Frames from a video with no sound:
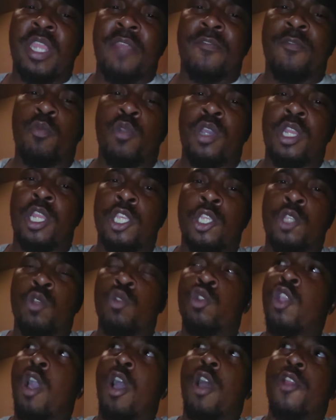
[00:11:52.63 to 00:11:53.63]
every one of you,
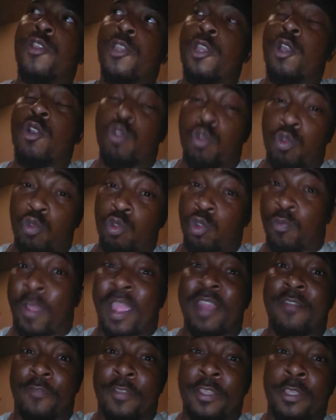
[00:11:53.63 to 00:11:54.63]
y'all know who's
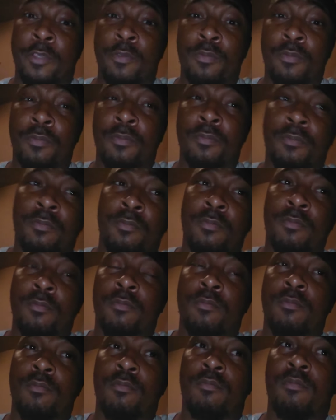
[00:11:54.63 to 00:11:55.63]
right for you
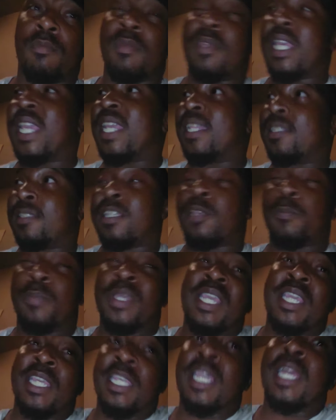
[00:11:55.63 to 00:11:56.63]
to
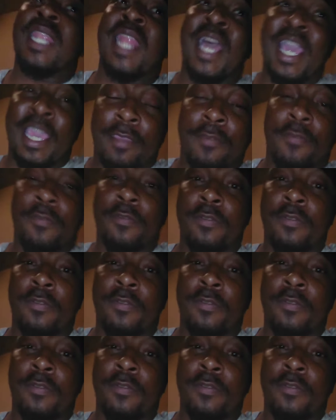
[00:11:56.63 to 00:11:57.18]
be in your life.